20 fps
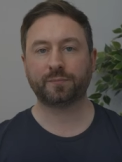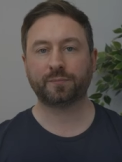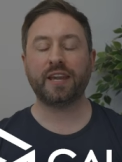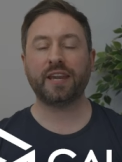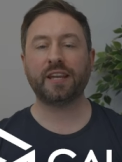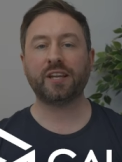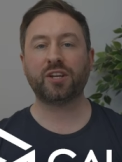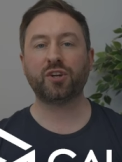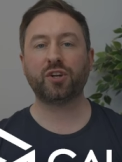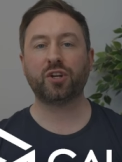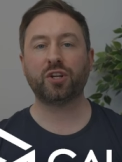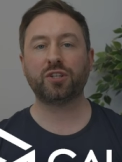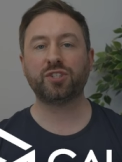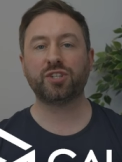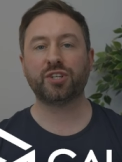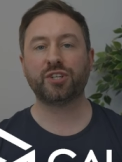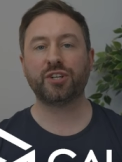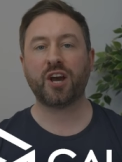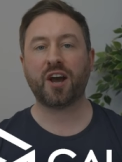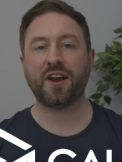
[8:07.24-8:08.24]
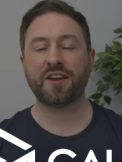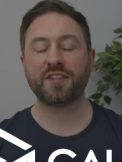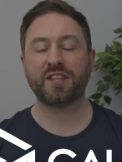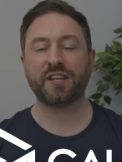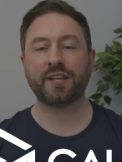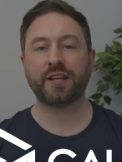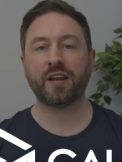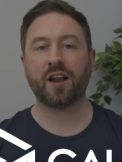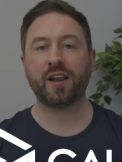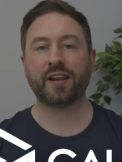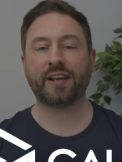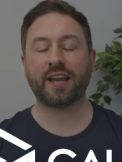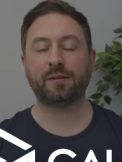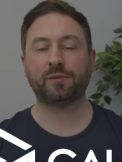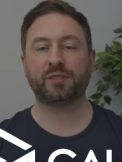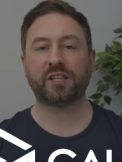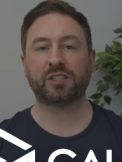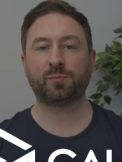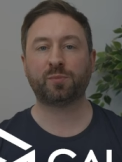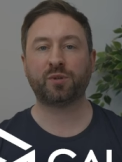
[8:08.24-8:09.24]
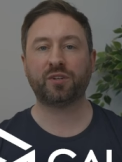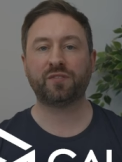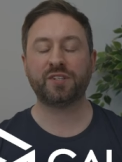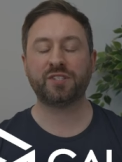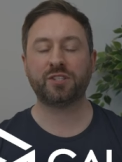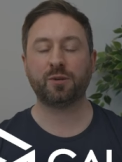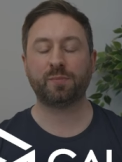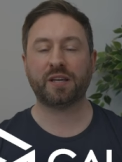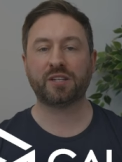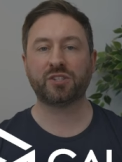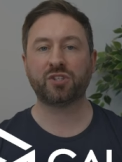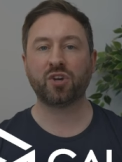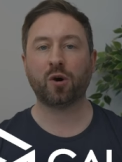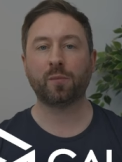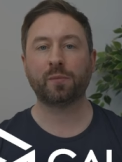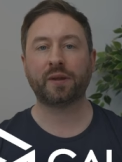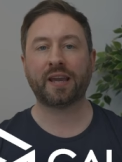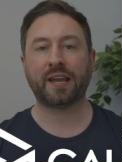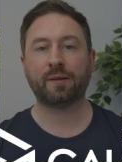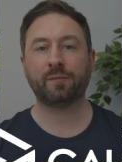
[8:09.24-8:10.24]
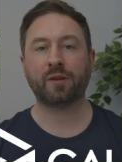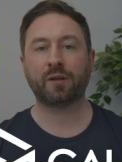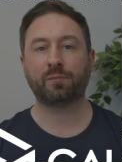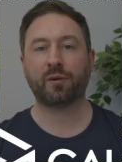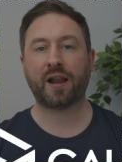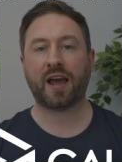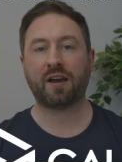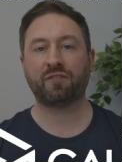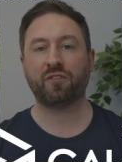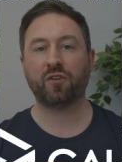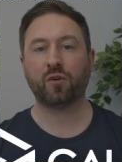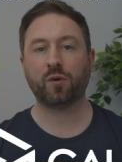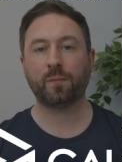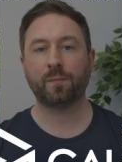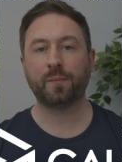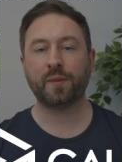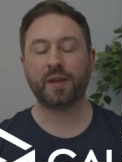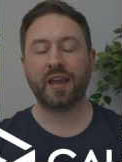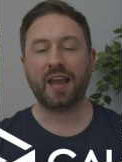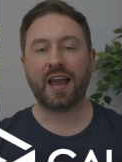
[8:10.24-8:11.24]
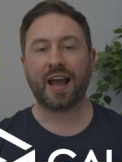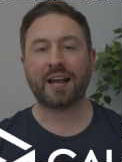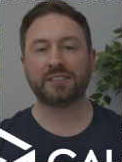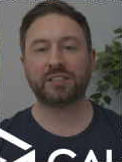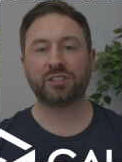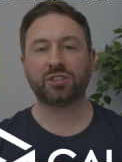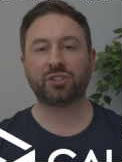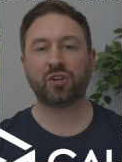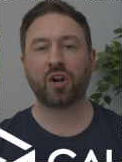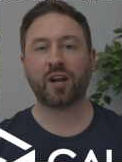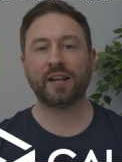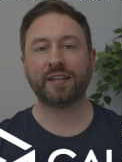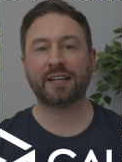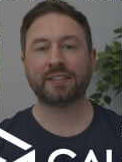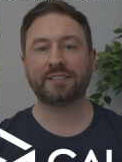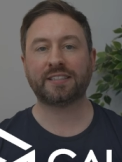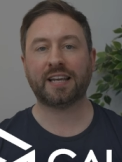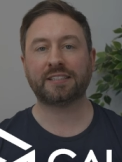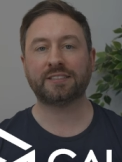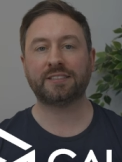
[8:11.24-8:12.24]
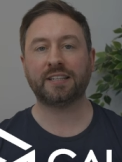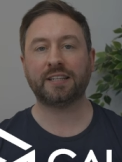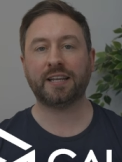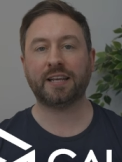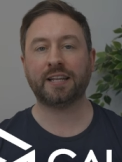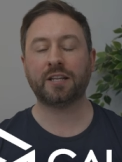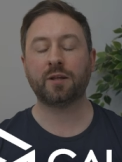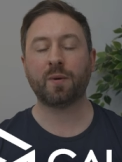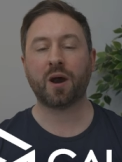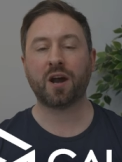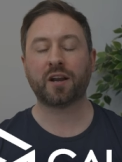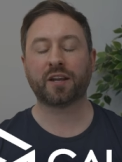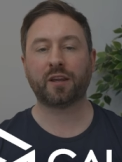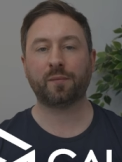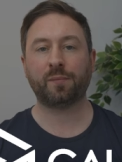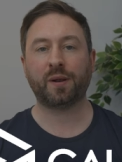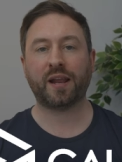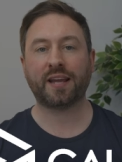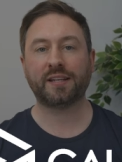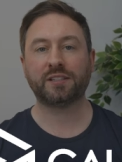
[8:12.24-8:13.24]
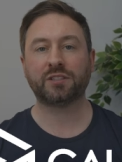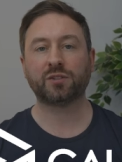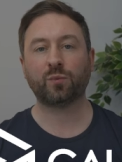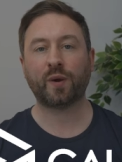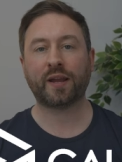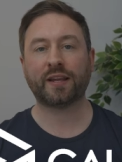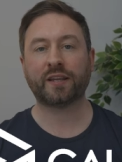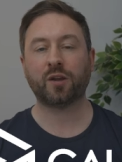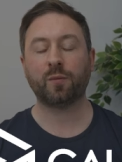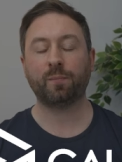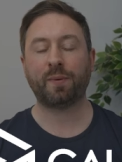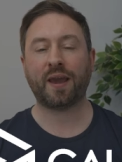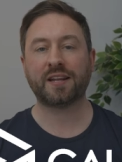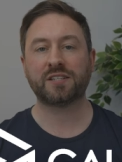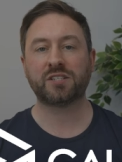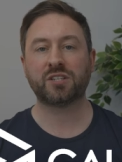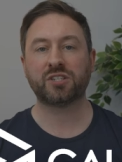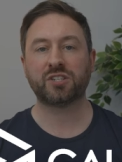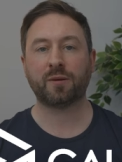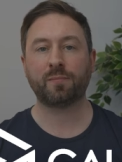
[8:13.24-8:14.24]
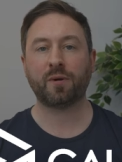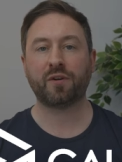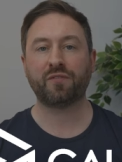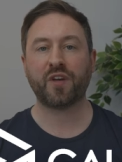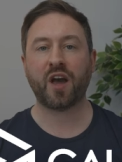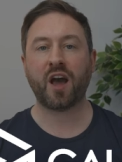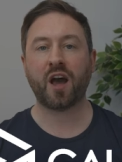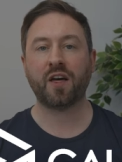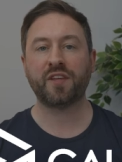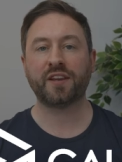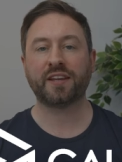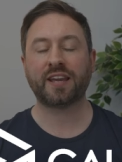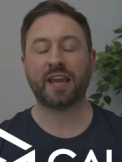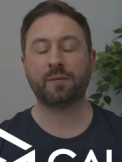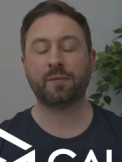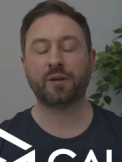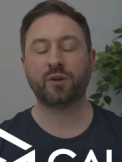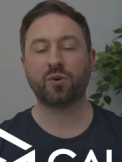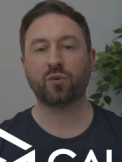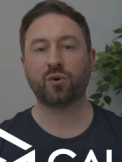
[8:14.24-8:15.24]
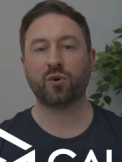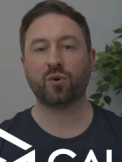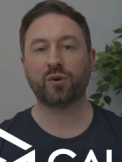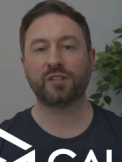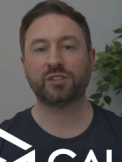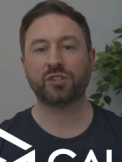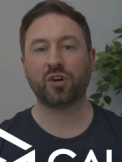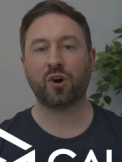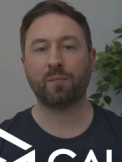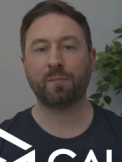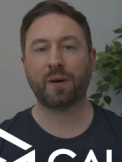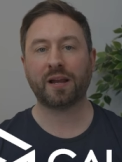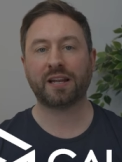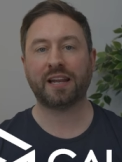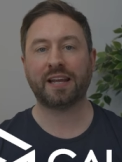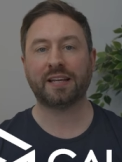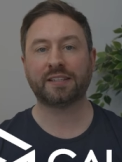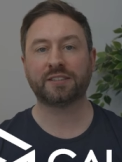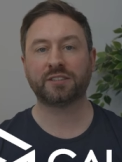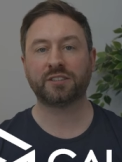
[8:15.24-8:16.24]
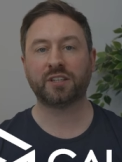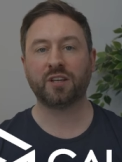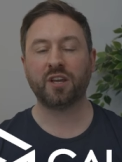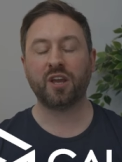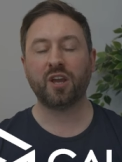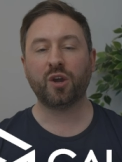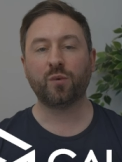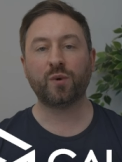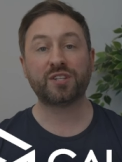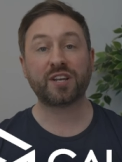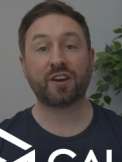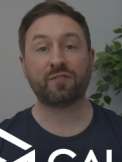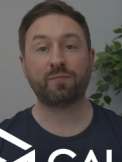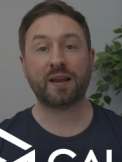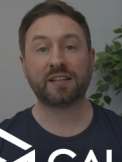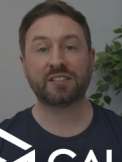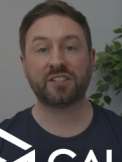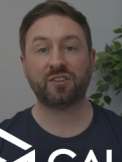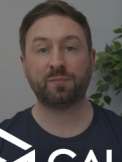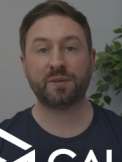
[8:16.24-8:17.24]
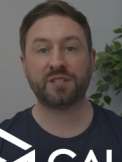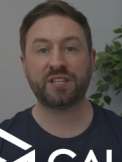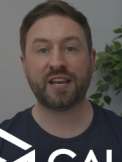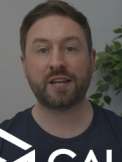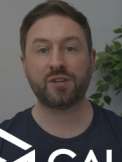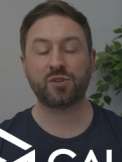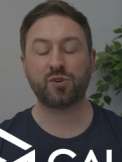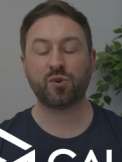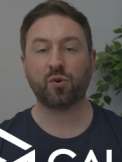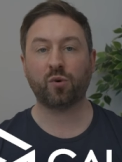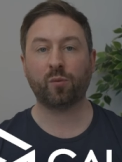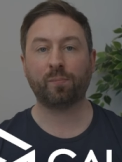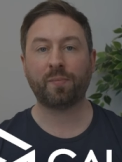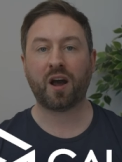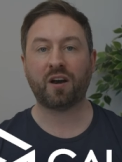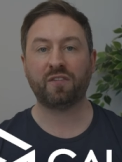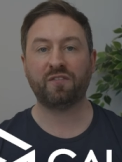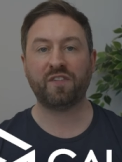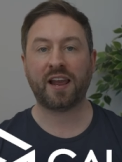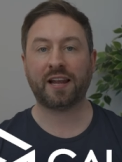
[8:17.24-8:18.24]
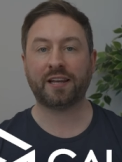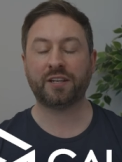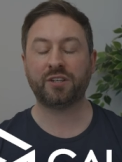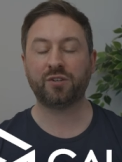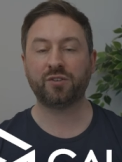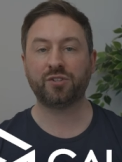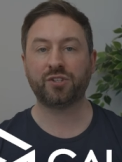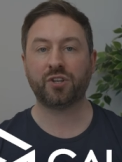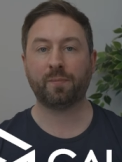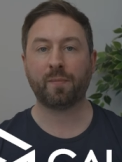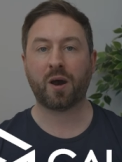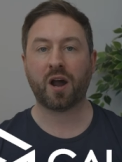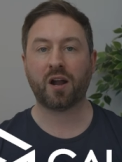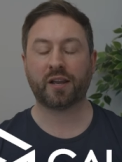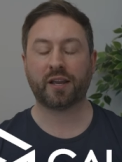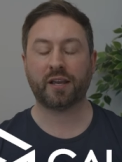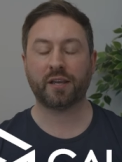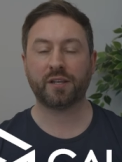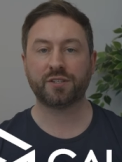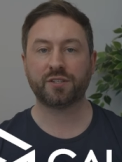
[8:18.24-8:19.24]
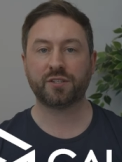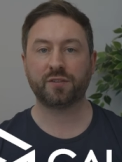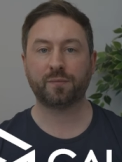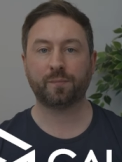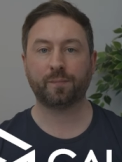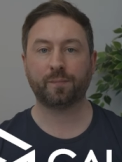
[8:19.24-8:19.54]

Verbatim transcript: In conclusion, I think Gala Games has proven to be a top gaming platform as it tried and tested in the marketplace when compared to some of the other gaming altcoins on my list, which have massive potential but are fairly new to the market.